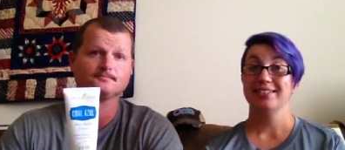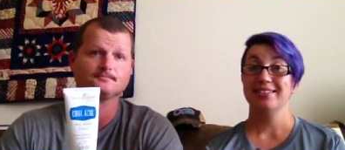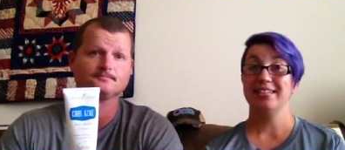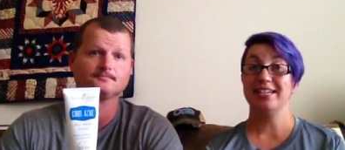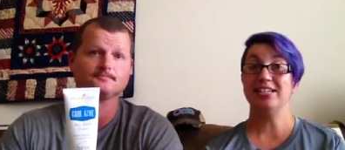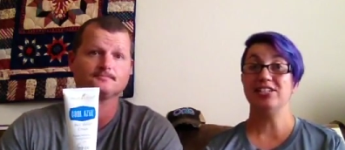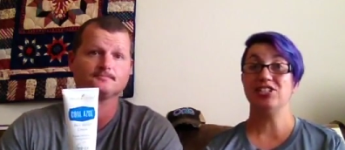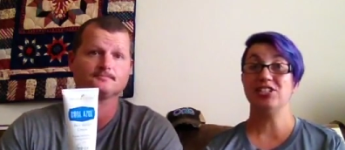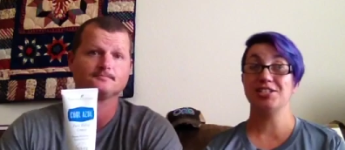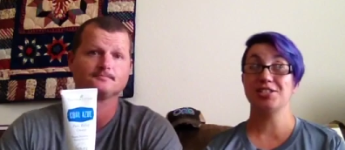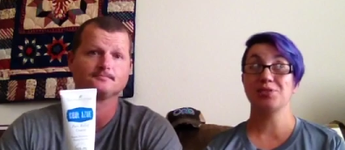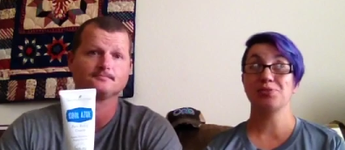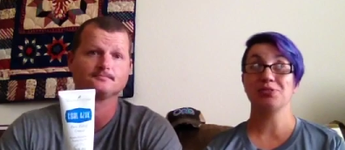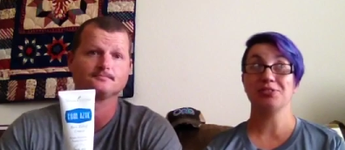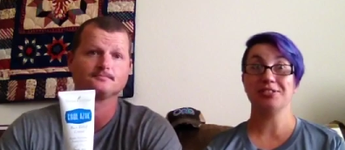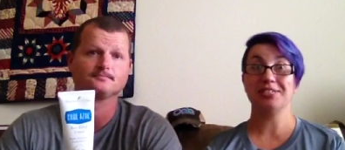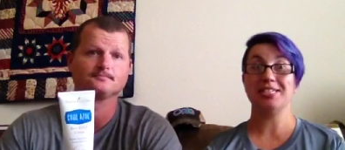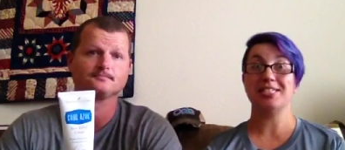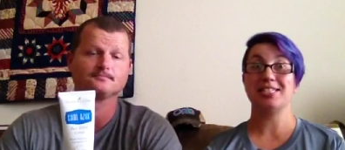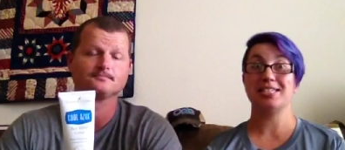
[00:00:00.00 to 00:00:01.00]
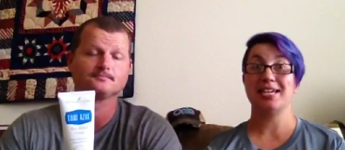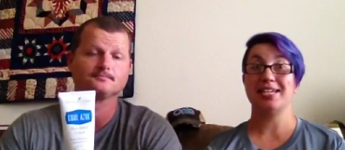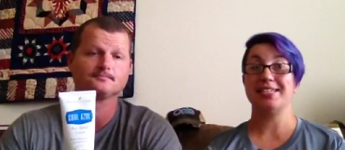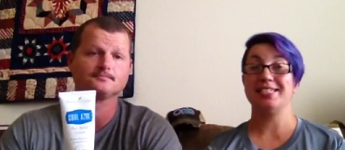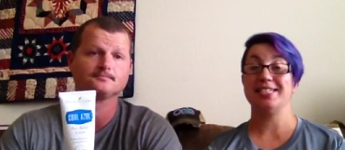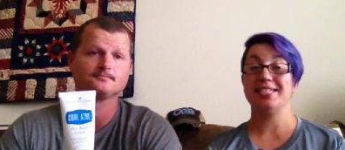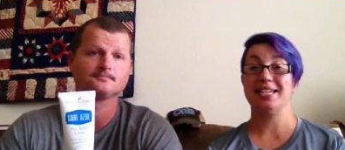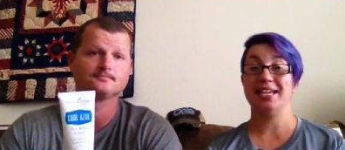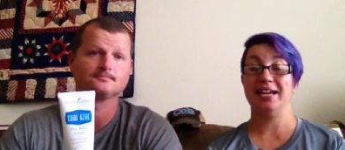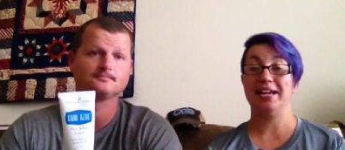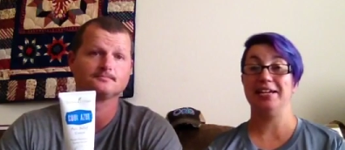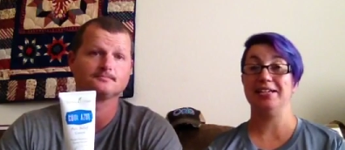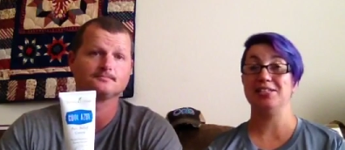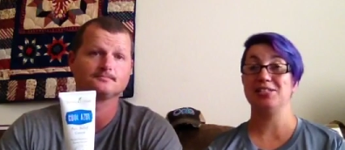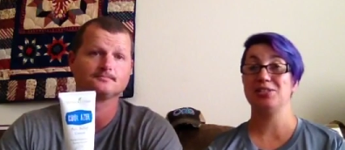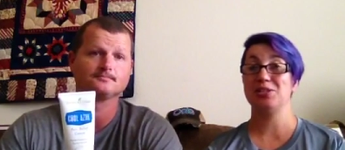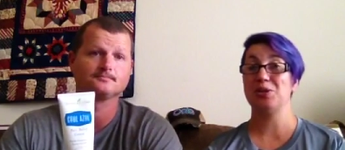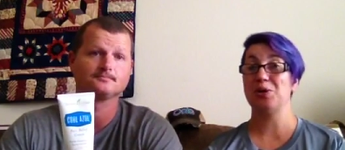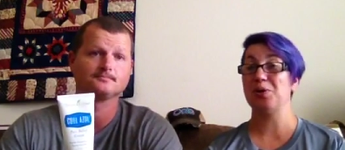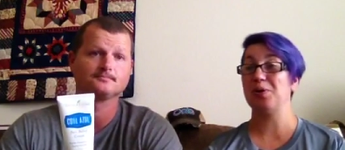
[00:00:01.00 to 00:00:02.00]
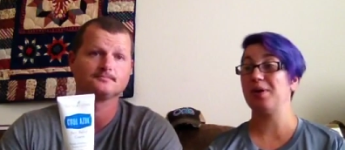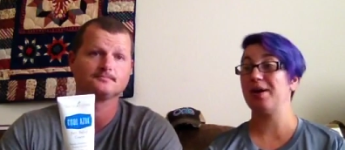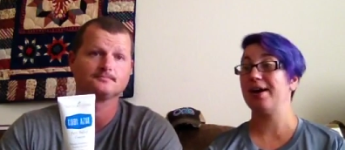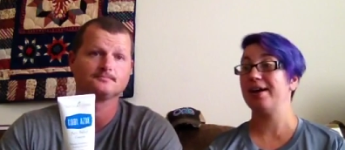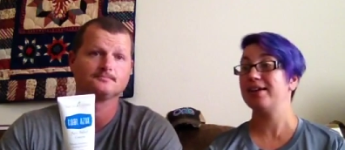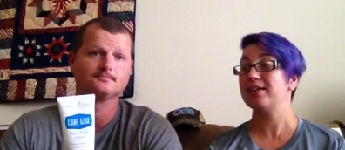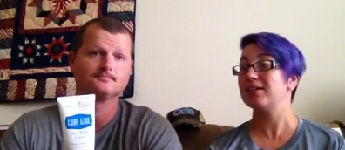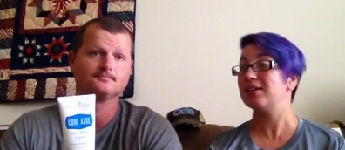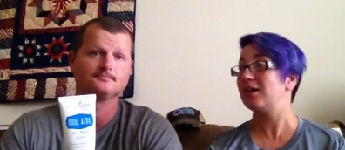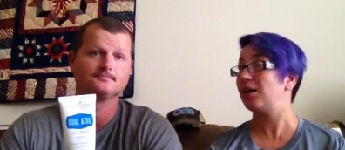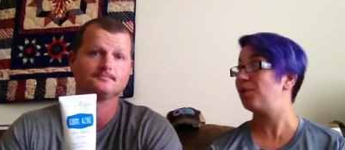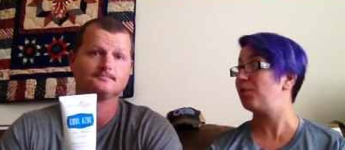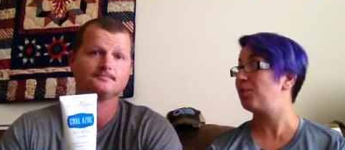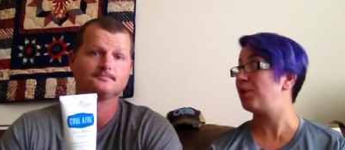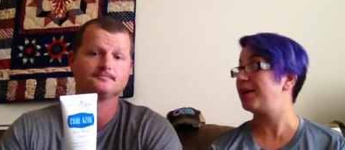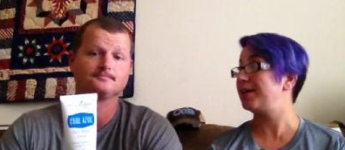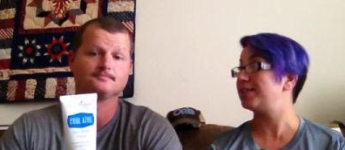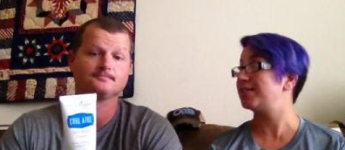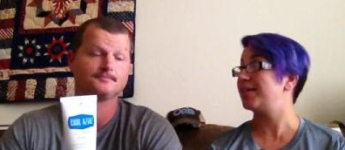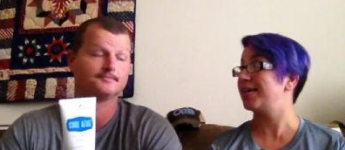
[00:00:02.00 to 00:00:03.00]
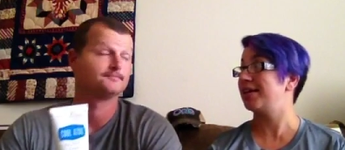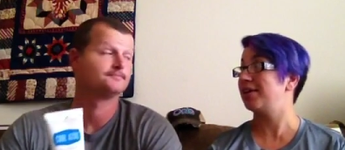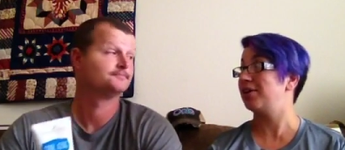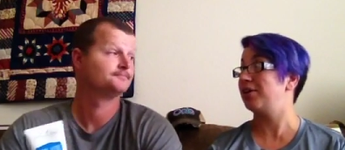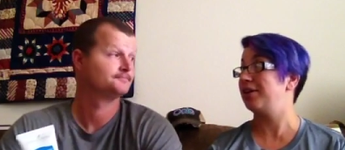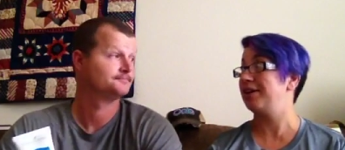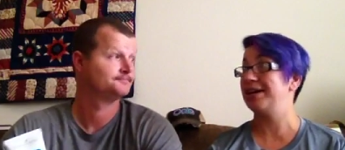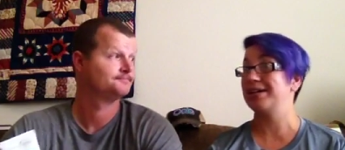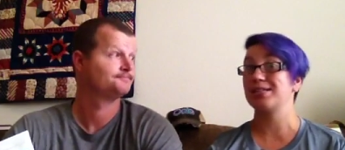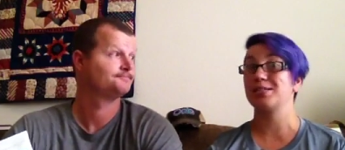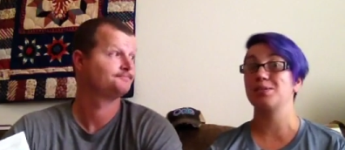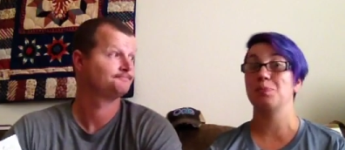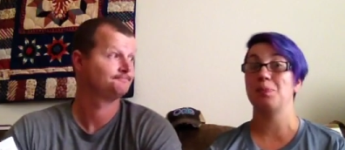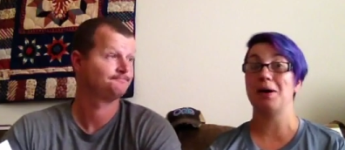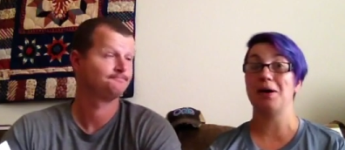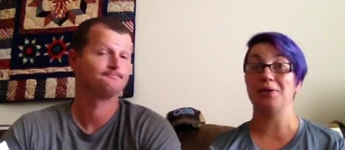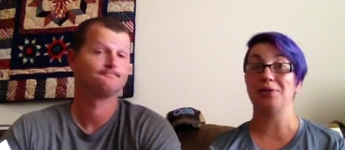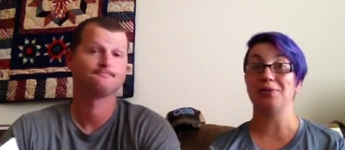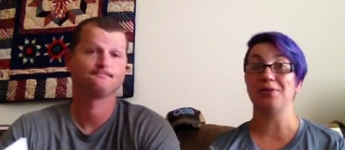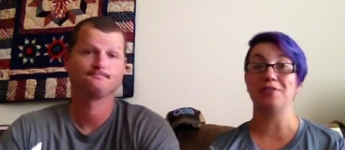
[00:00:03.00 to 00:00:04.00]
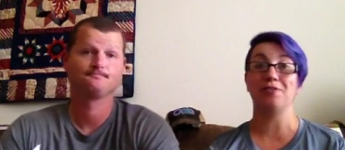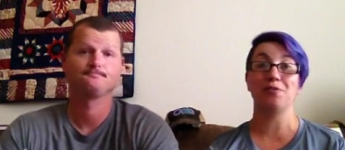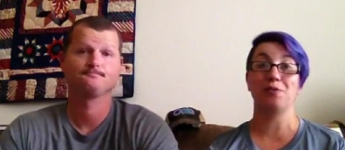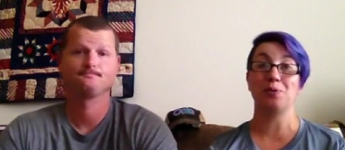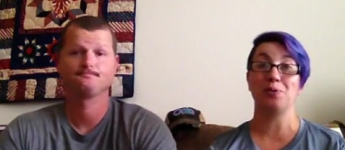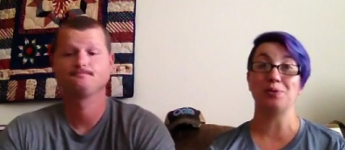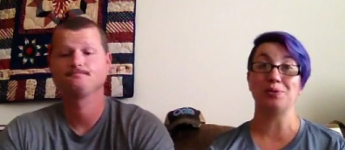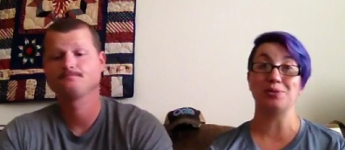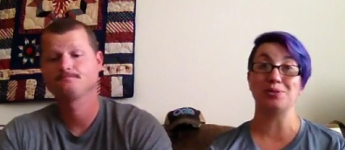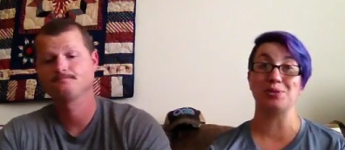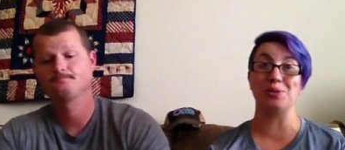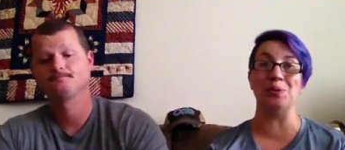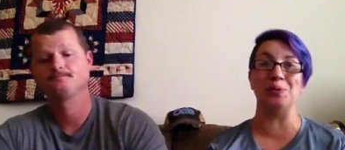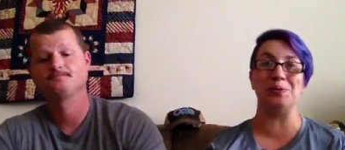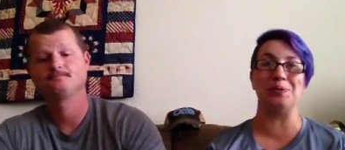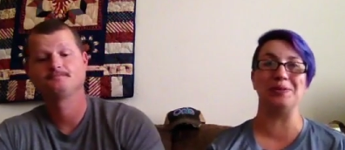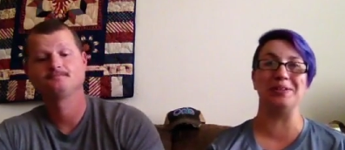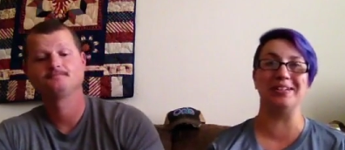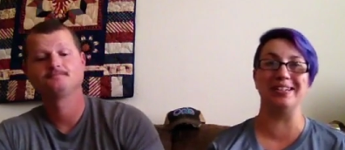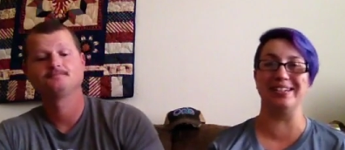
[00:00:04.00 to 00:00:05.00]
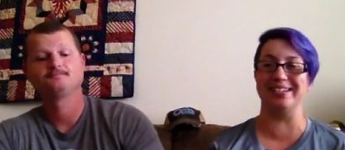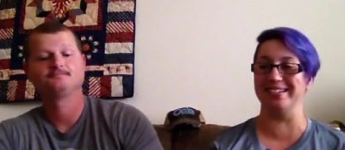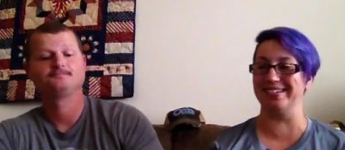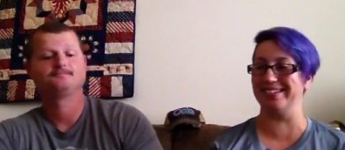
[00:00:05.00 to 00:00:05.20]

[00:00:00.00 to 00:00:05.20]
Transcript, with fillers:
Speaker 1: They just released that today, so I cannot wait to get mm-hmm. our next bottle of Kool